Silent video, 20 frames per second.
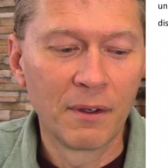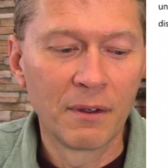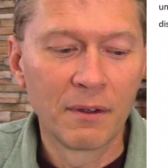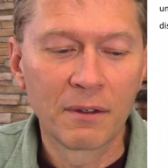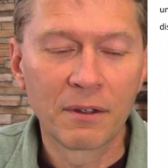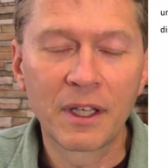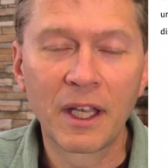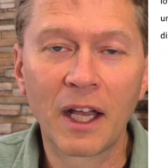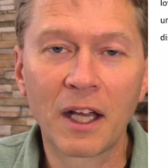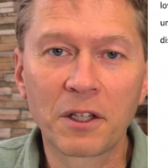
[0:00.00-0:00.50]

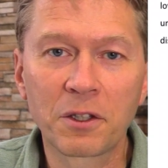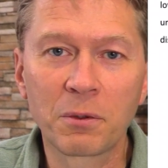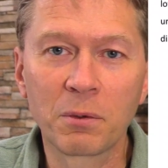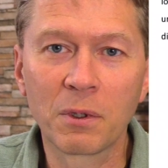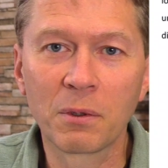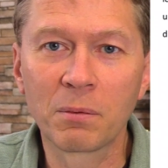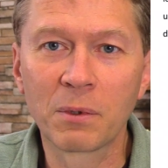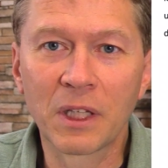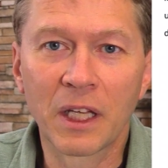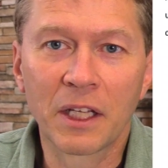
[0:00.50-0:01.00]
casual
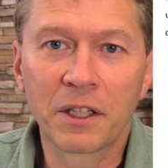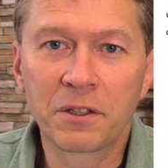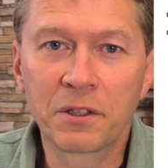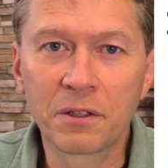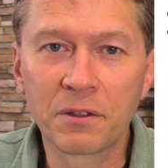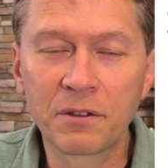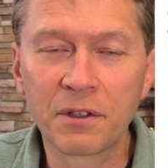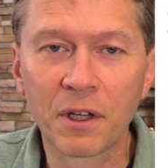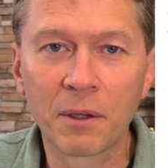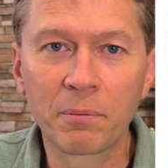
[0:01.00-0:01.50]

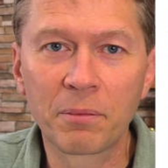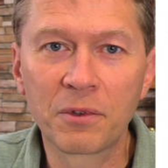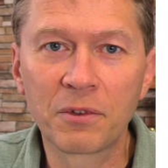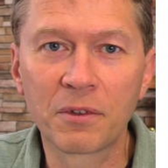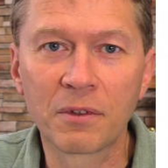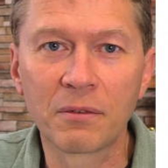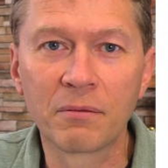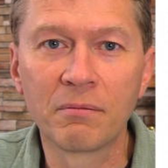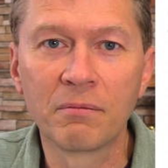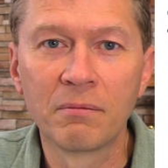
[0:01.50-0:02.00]
relationships
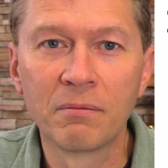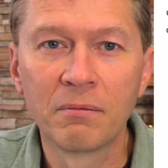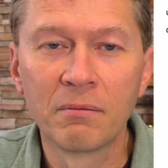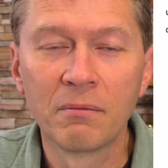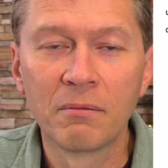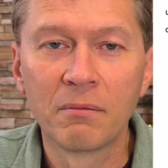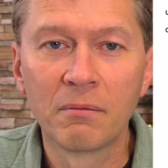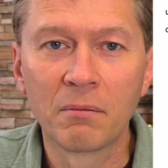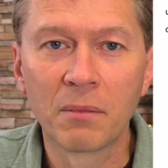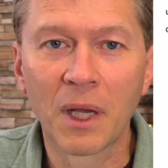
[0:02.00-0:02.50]
and
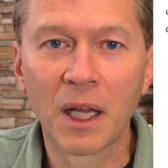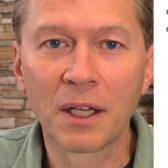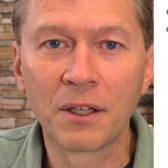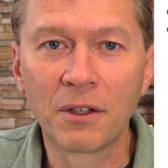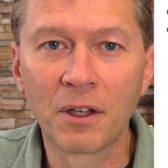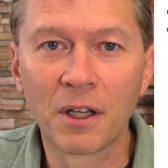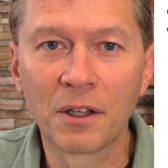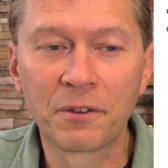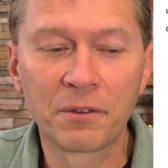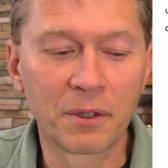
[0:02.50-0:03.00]

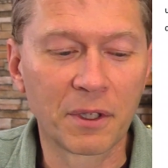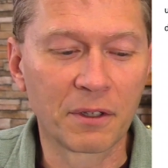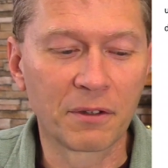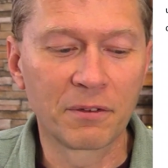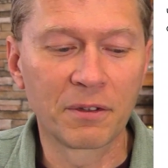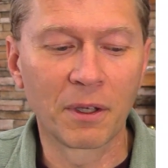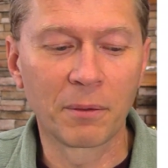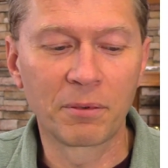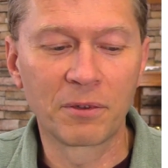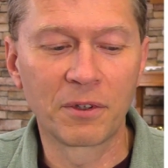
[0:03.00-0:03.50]
mind-altering
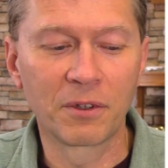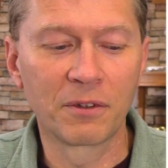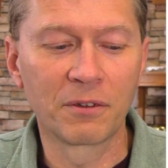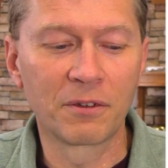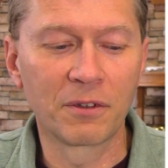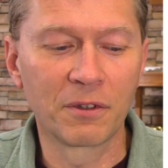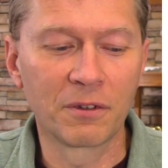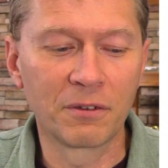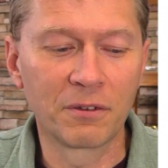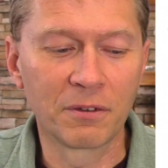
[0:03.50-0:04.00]

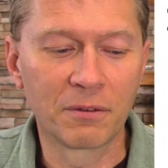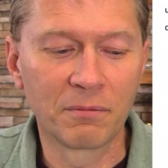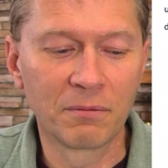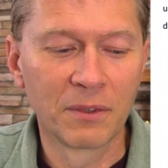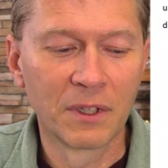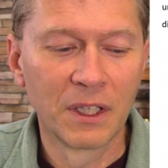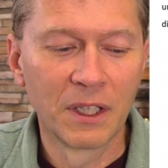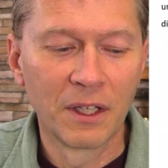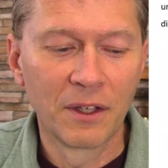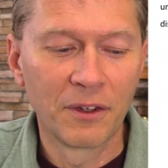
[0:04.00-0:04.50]
substances and
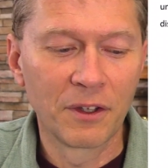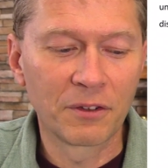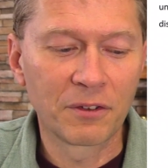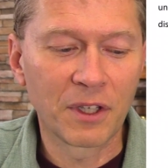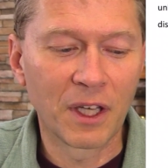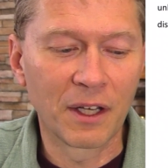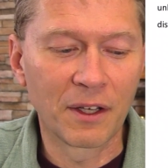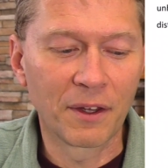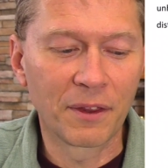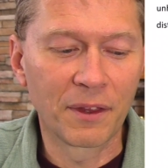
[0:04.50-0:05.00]
this
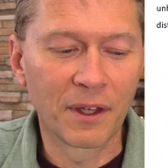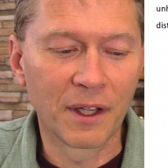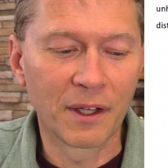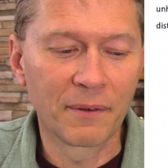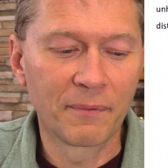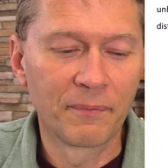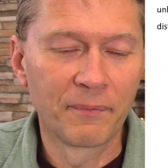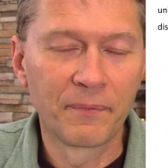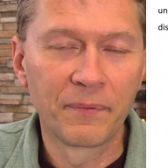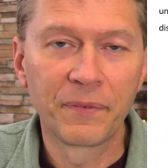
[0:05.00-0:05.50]
kind of thing.
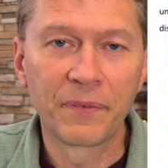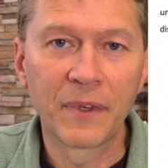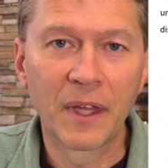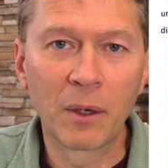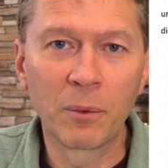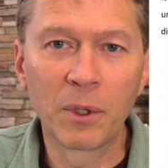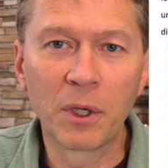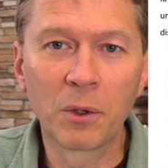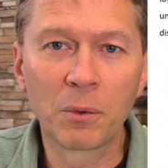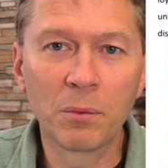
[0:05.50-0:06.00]

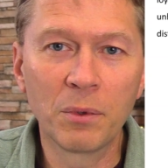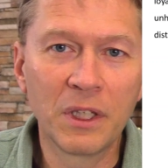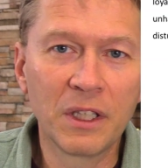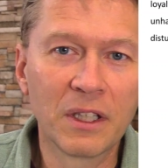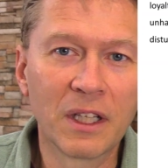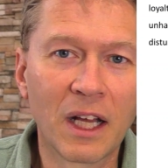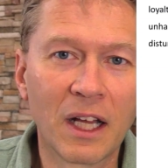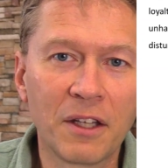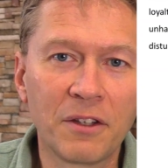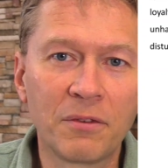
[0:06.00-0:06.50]
And we don't
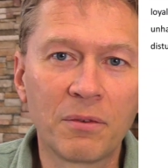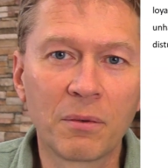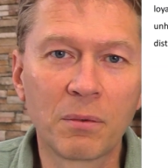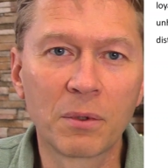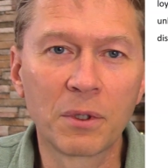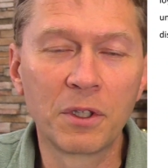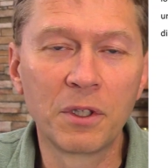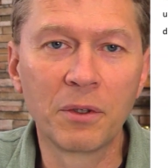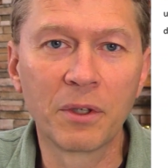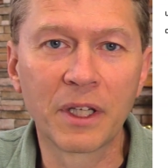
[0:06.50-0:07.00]
realize that
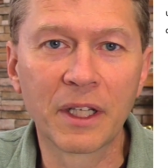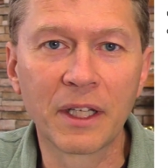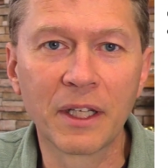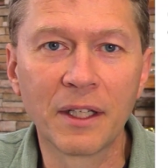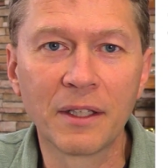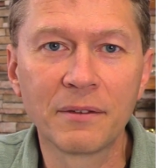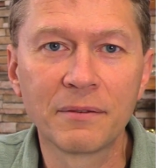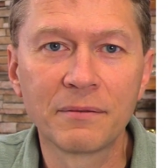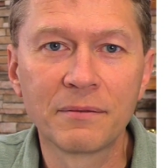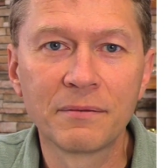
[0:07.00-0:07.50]
we're doing
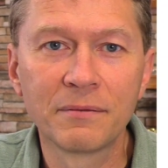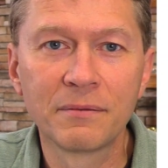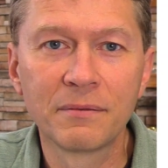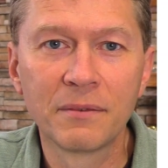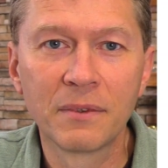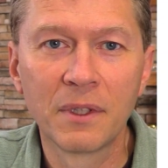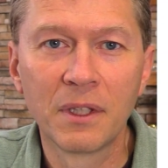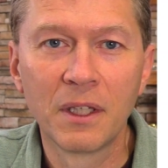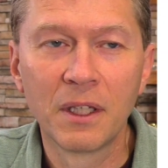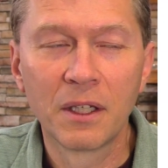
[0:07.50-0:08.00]
it
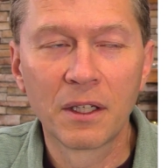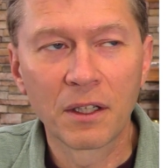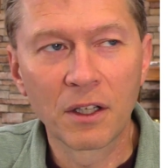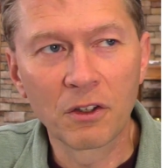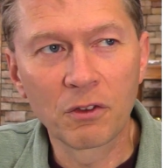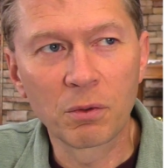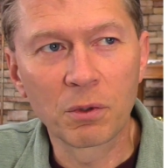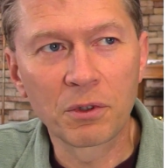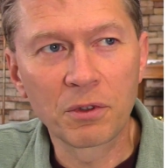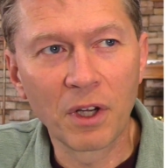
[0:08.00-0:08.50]

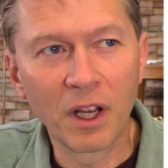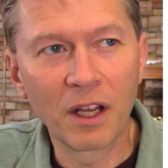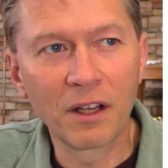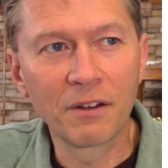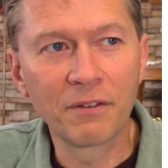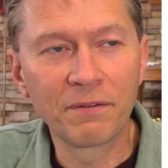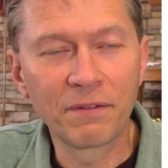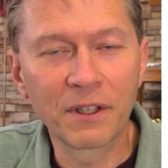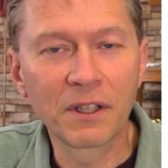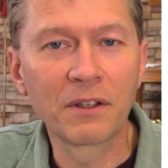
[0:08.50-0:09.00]
because we're trying
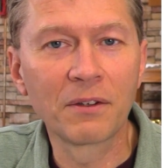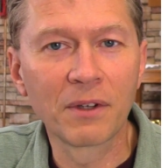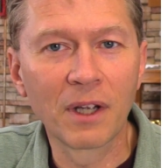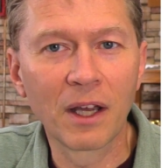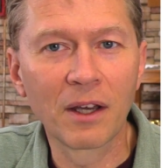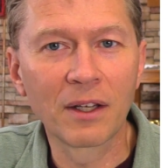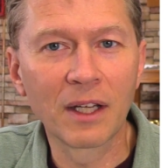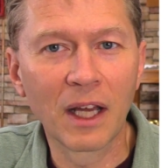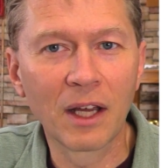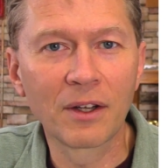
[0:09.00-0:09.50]
to figure
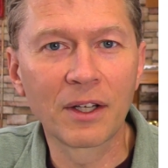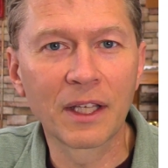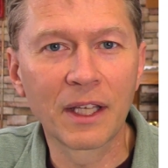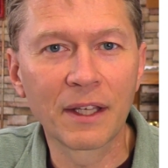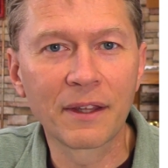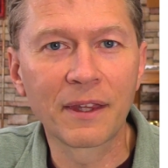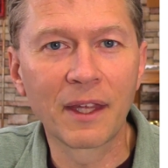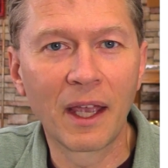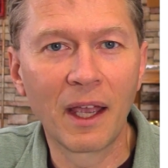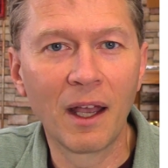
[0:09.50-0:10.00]
out how to
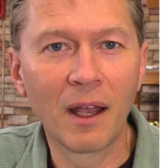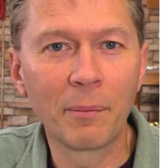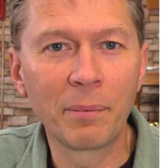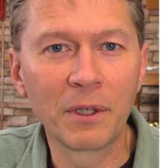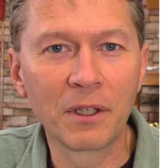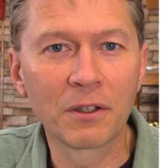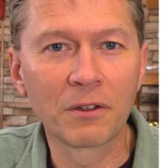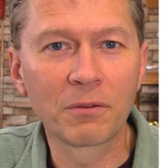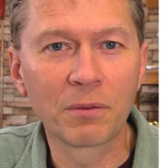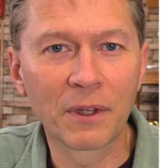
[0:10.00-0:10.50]
get the
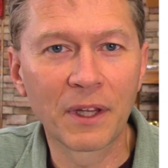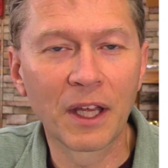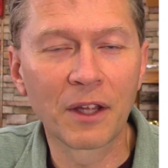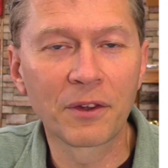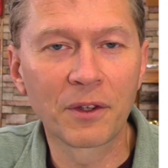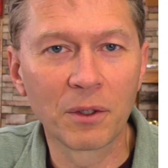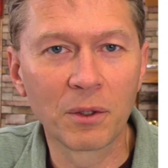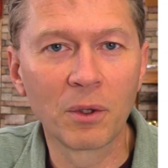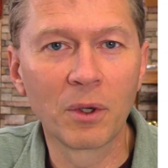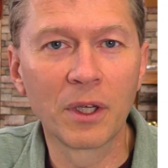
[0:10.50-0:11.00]
happiness without
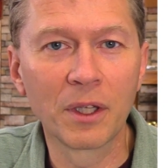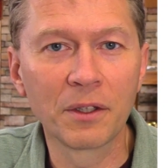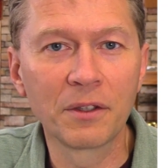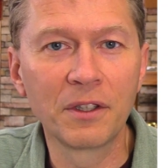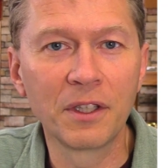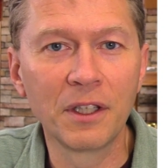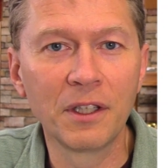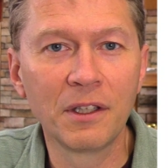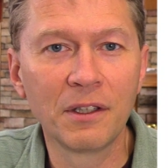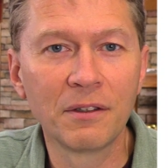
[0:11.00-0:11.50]
the
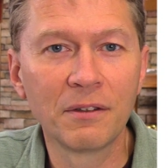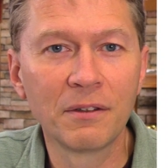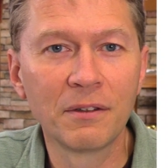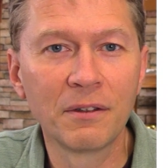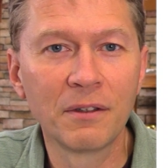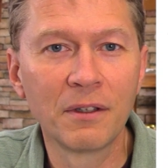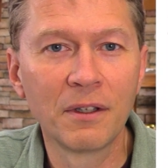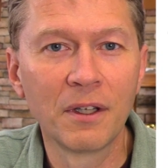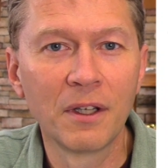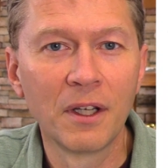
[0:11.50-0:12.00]
loyalty.
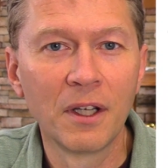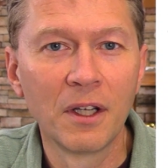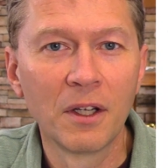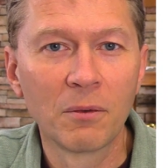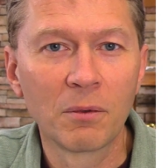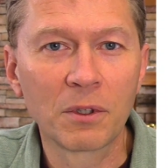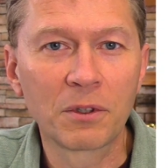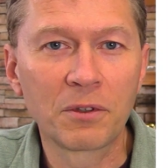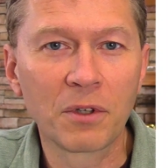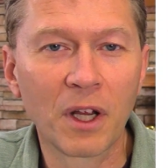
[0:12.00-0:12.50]

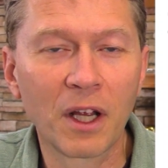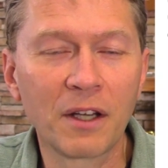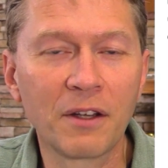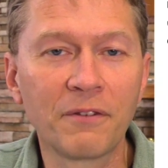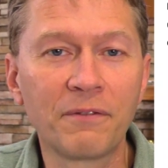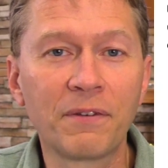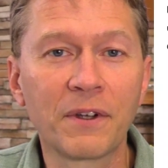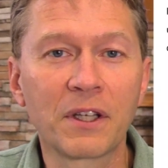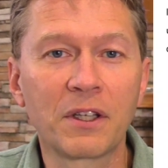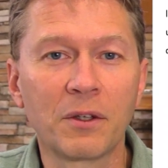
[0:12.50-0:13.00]
We're trying to
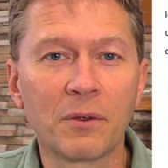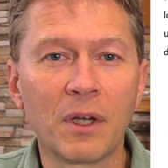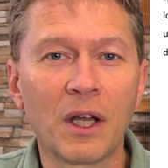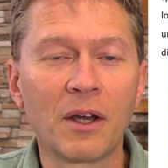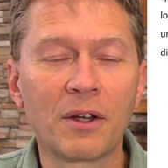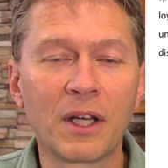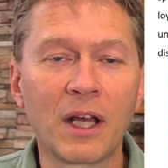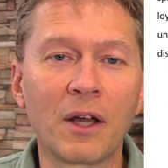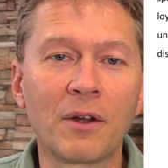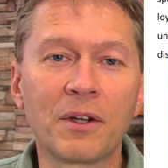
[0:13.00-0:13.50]
figure
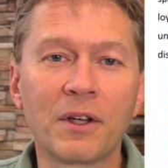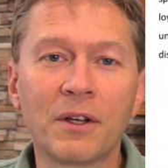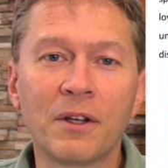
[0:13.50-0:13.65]
out how